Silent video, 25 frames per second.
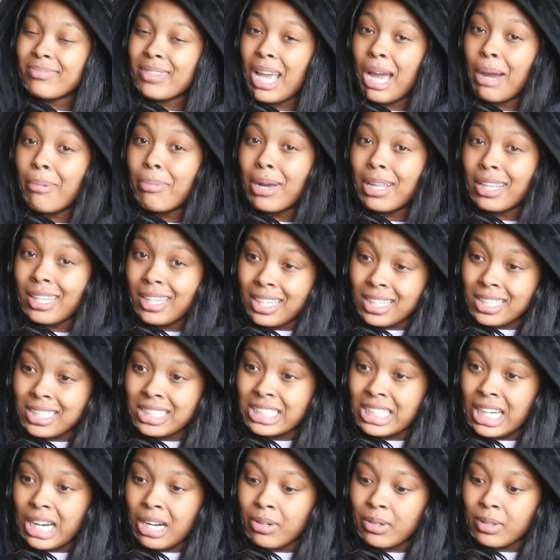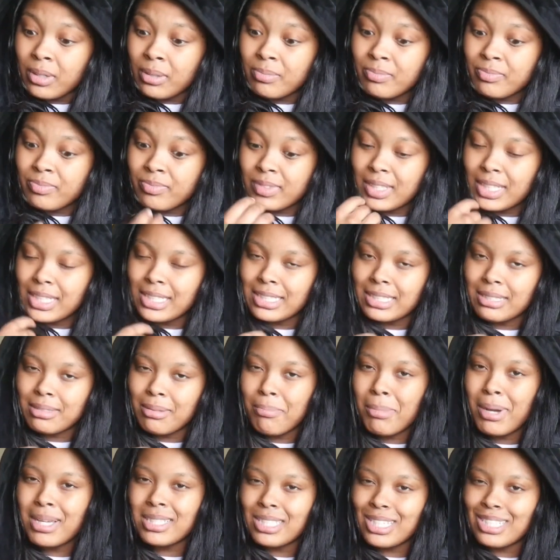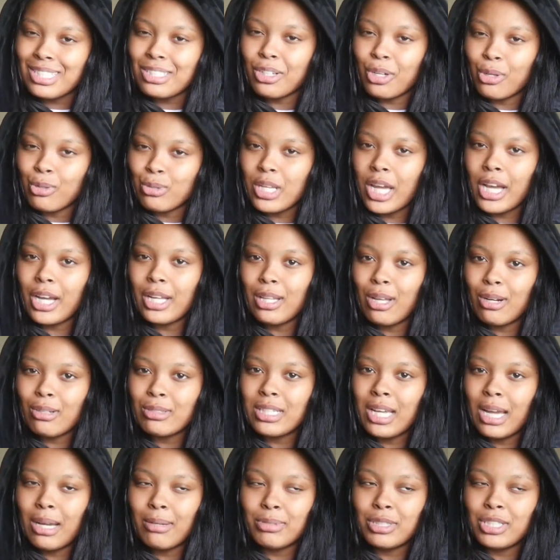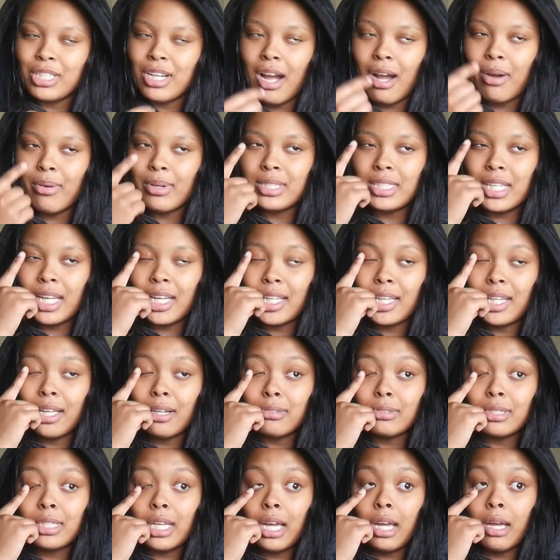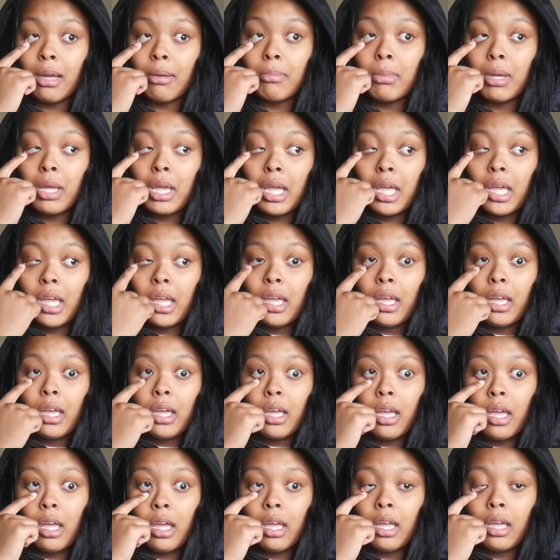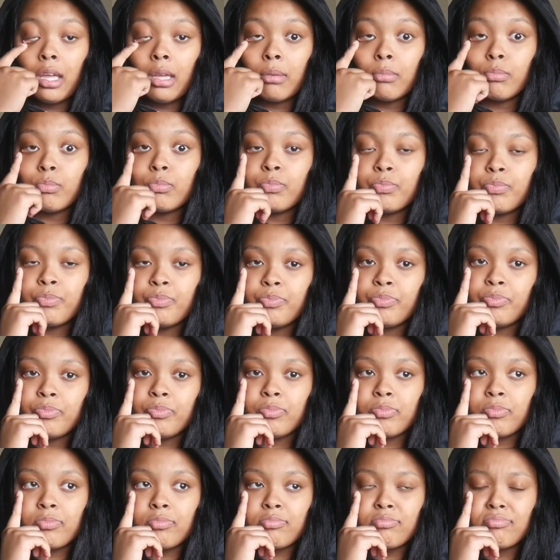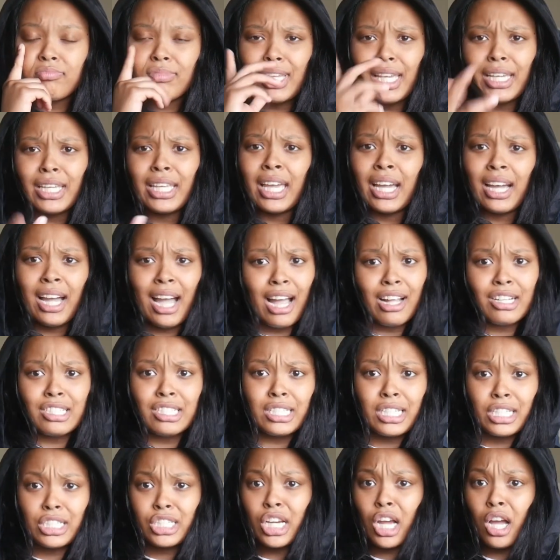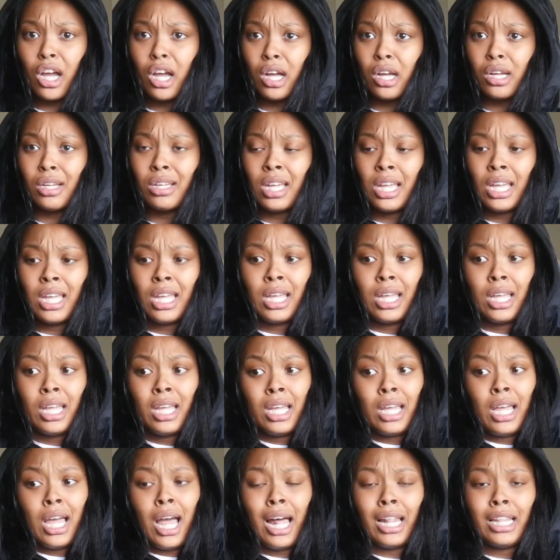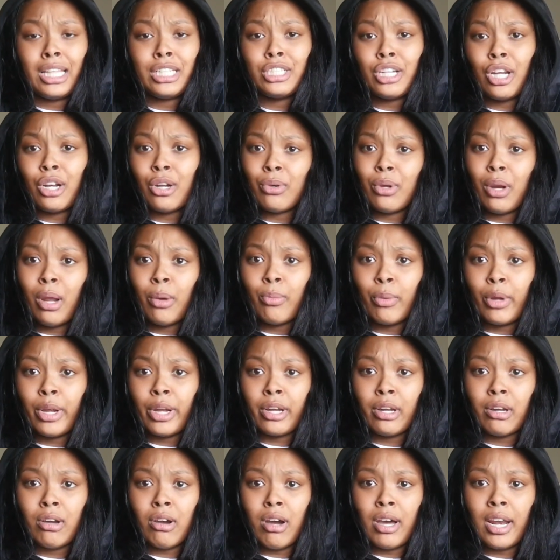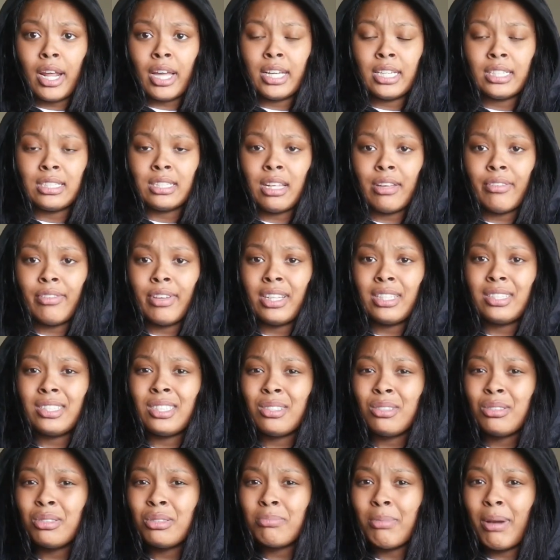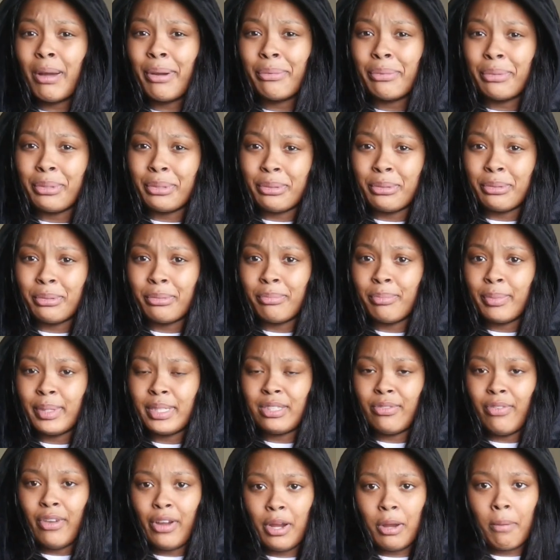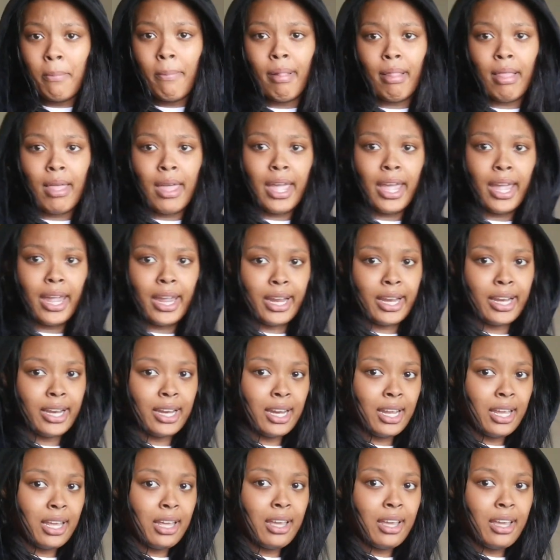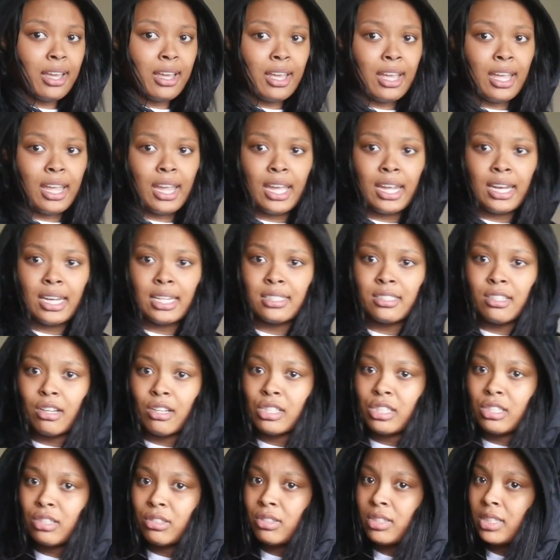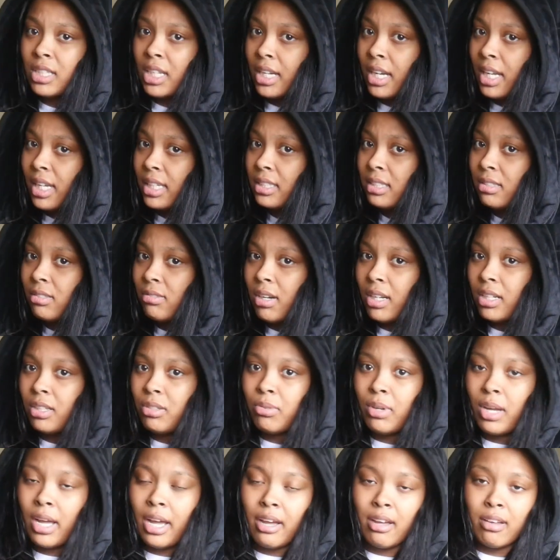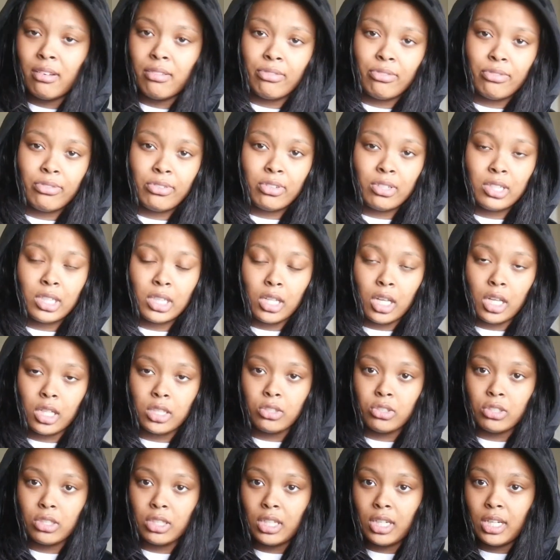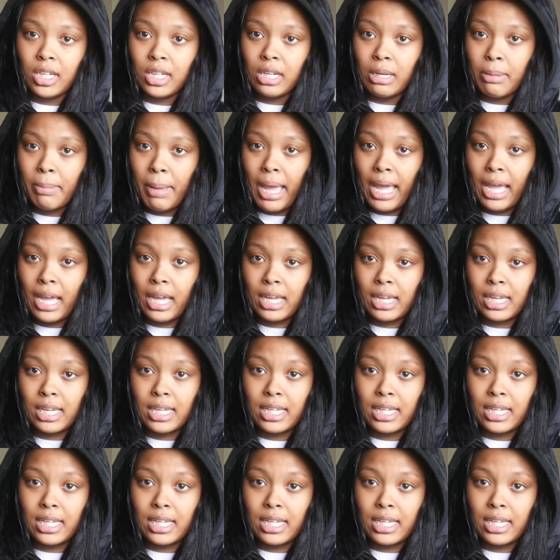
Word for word: I'll probably get in the shower because my sister gonna take a long time. She always take a long time. Um, yeah, I just let y'all. I'll let y'all know what I'm wearing, all that good stuff. Excuse my room. It's very plain, and it's also Sunday, so I do have laundry in the back.